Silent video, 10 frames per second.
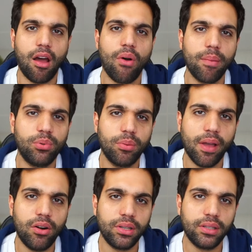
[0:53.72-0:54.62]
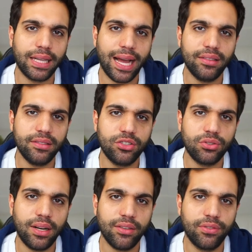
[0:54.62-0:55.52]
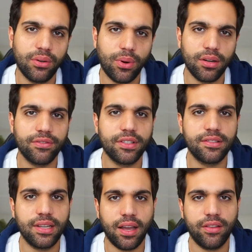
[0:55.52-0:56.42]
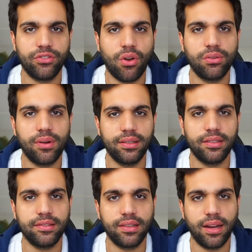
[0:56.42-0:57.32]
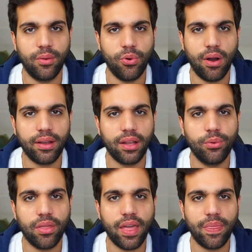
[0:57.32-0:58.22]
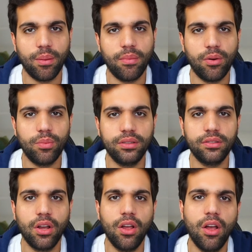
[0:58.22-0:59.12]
Now I'm preparing a guidance track for one of the singer and songwriters that I'm working with at the moment.